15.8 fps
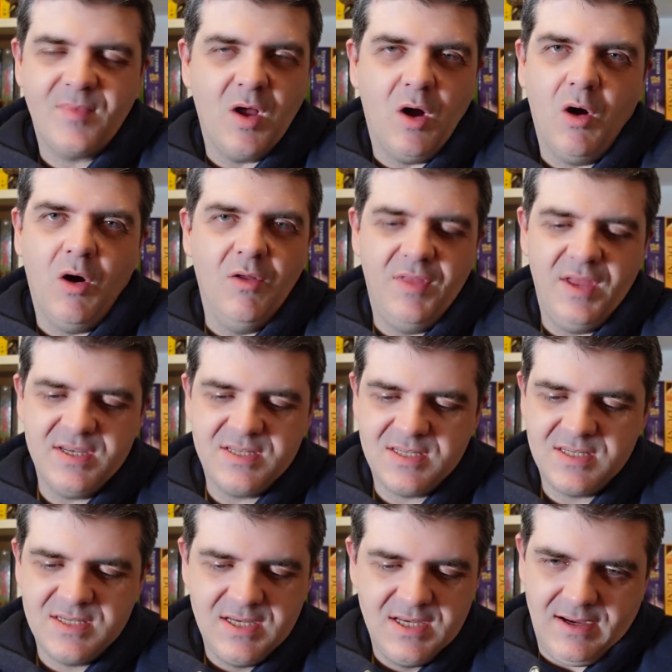on
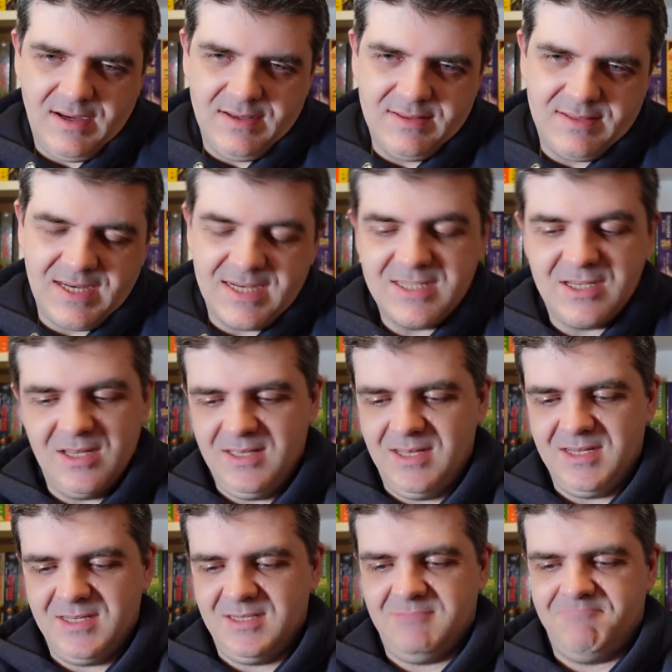this that is,
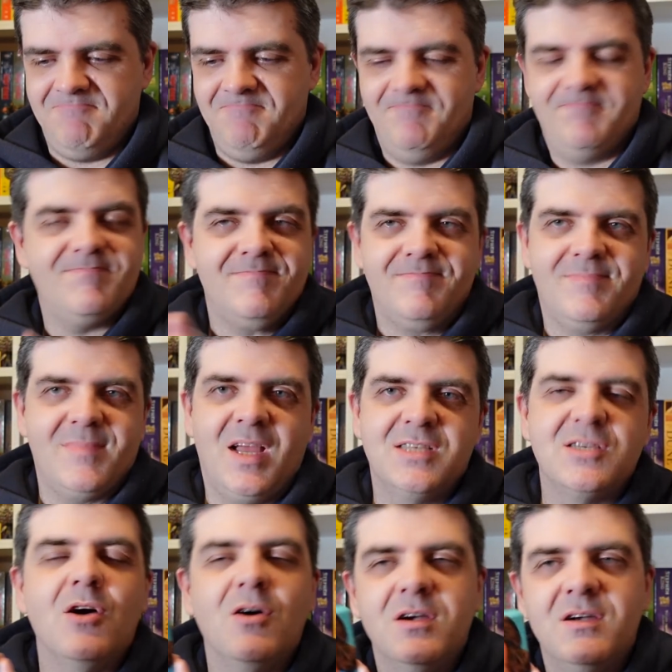that is
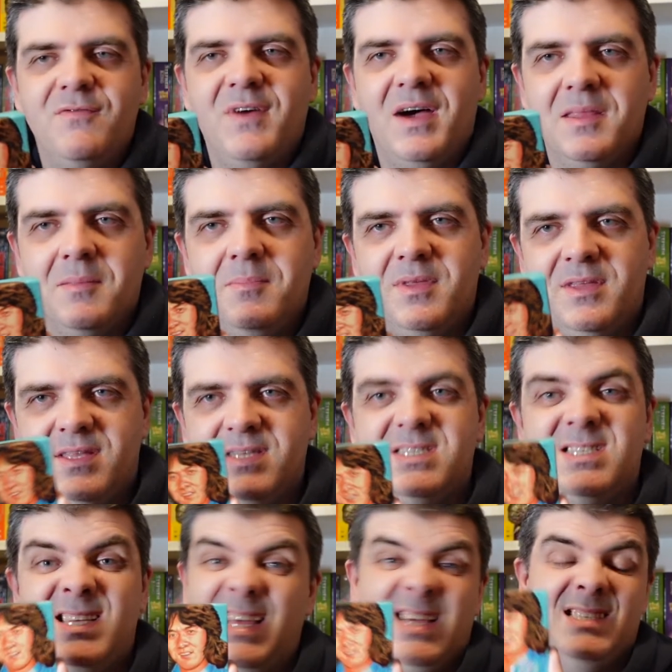it's hard to fathom that
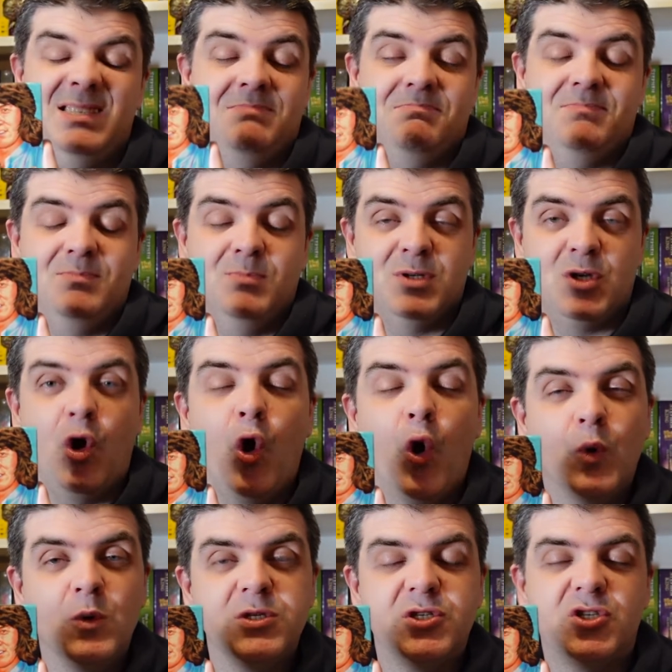this, this was a
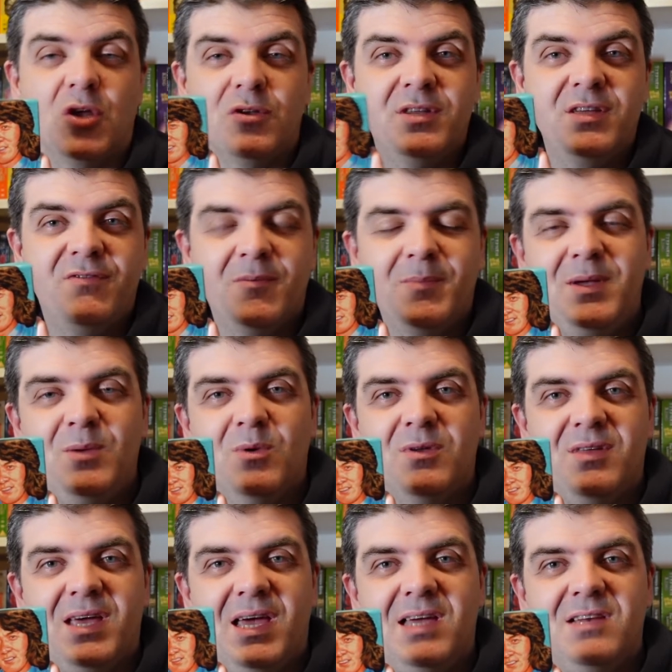whole Sunday for me
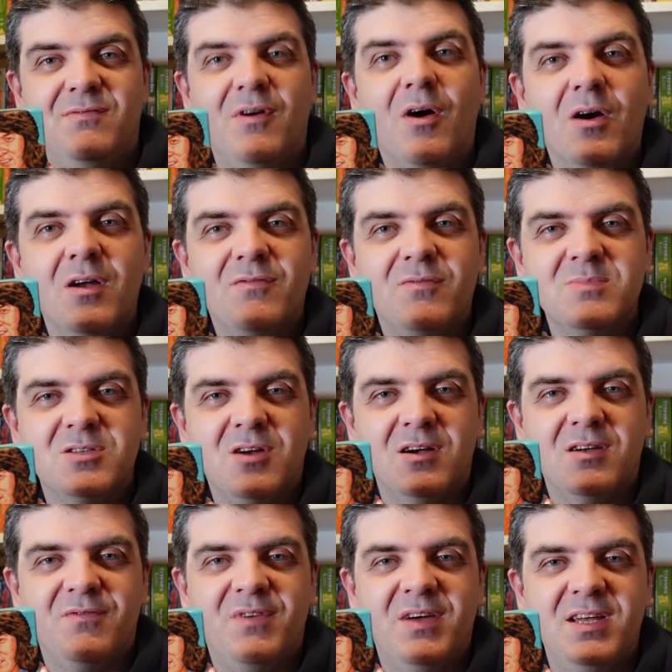one day. I devoured it from
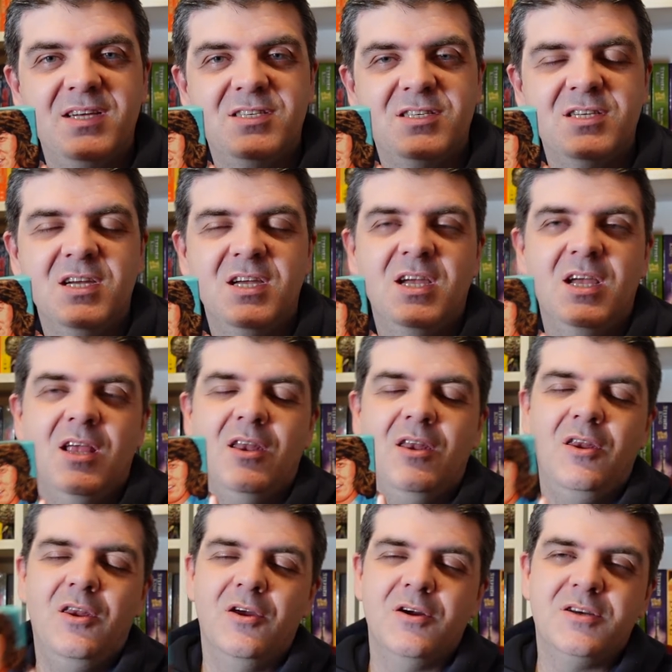start to finish,
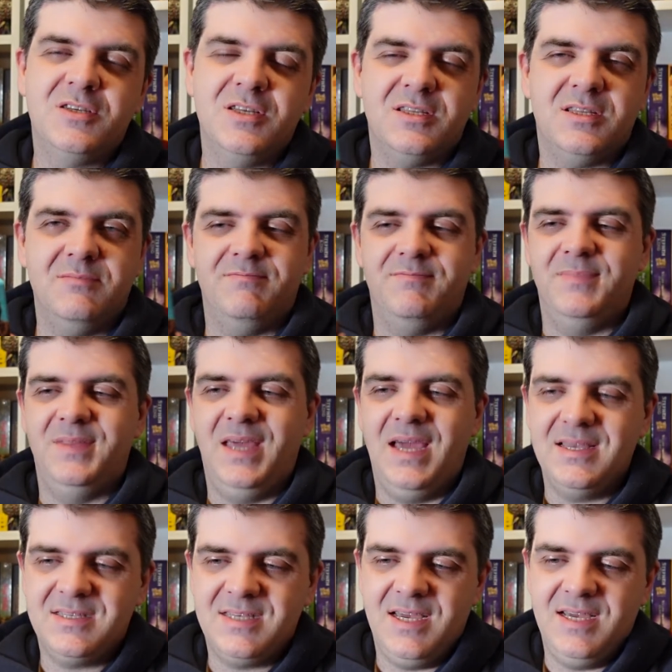looked at the, the
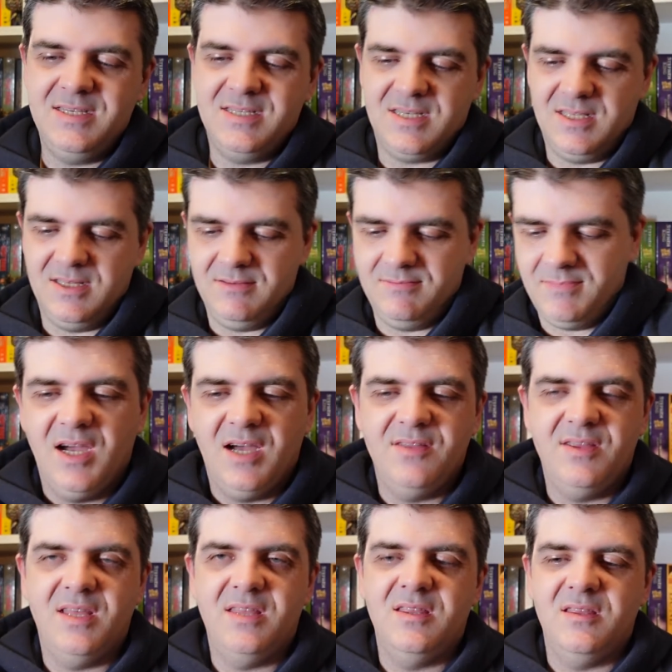essays and,
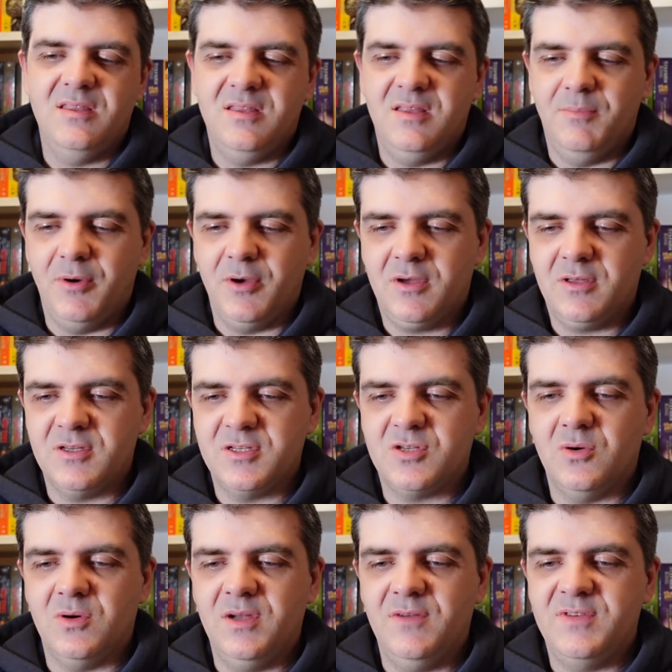and then the book, the
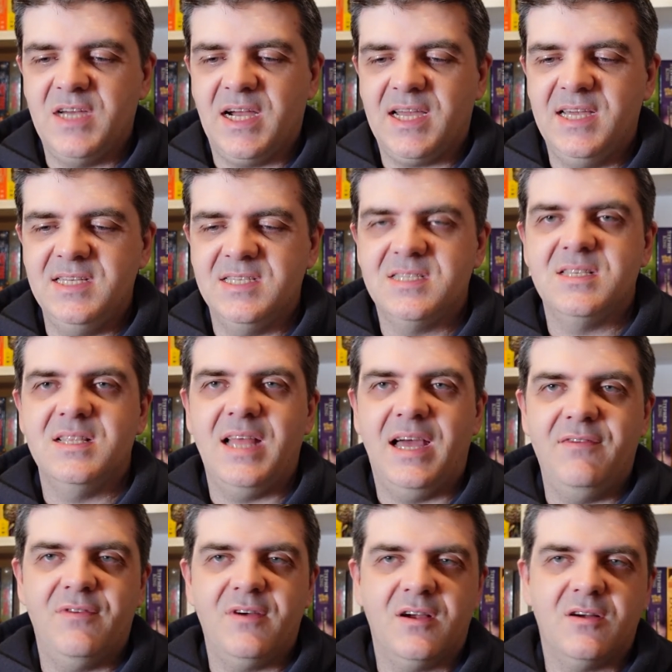story of Jackie's
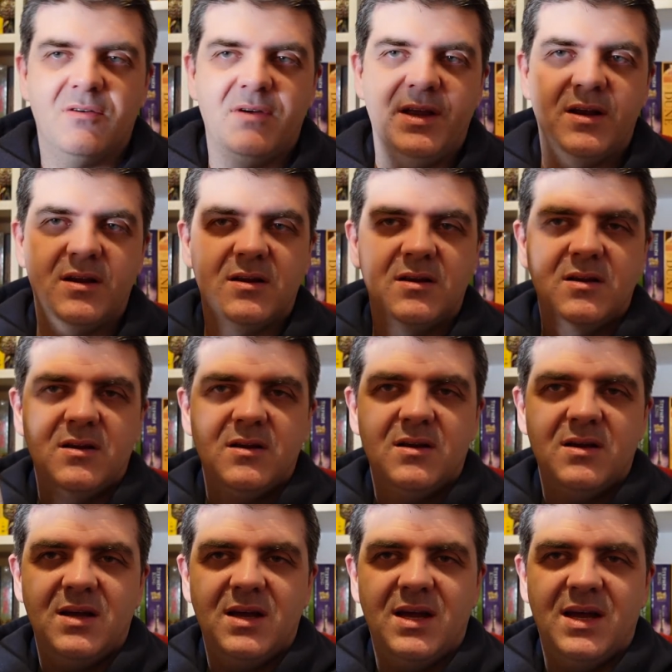life and career,
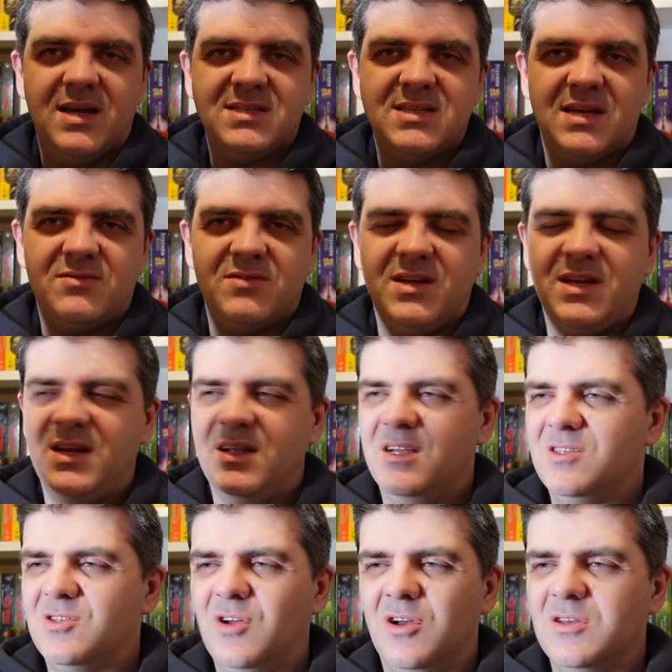uh, etc. in here.
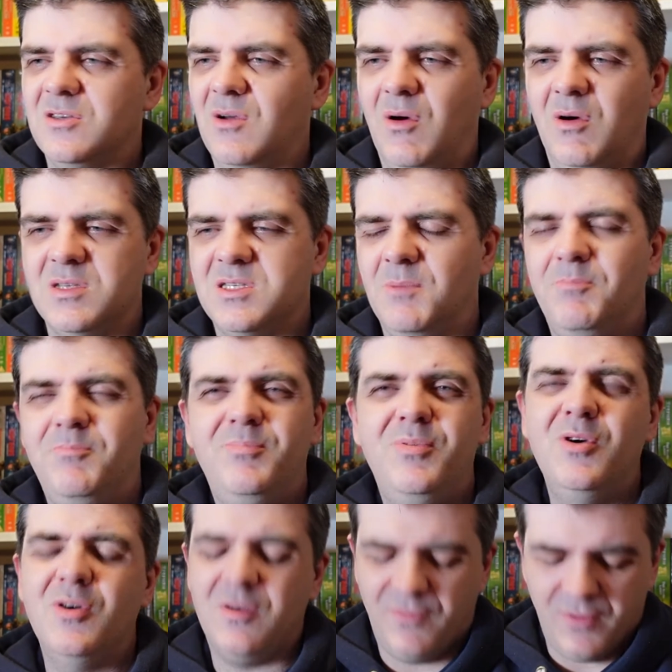It's just, oh, it's a
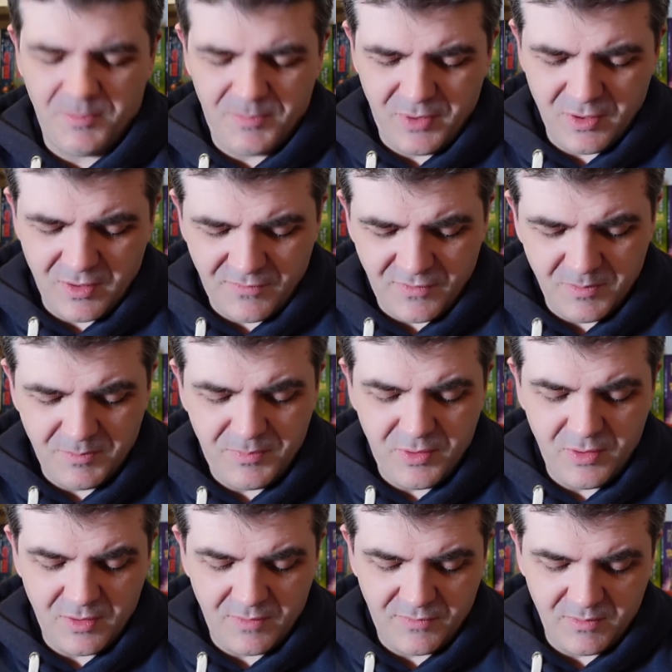beautiful, beautiful,
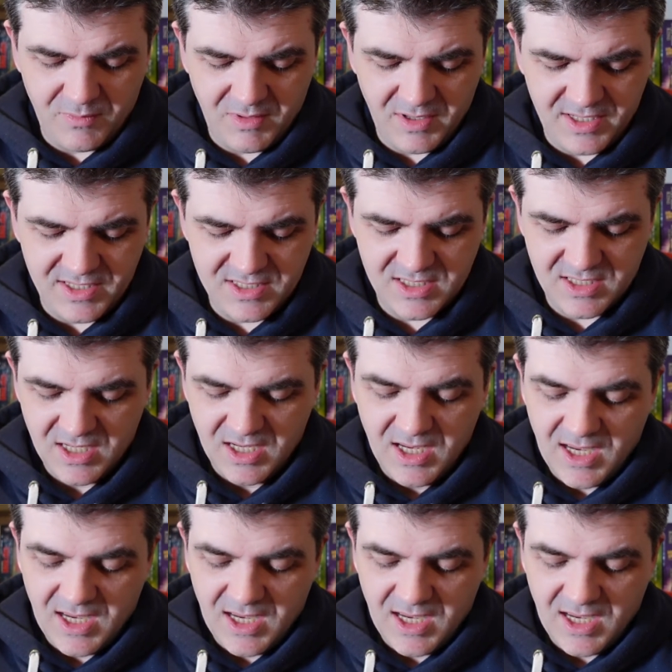beautiful release.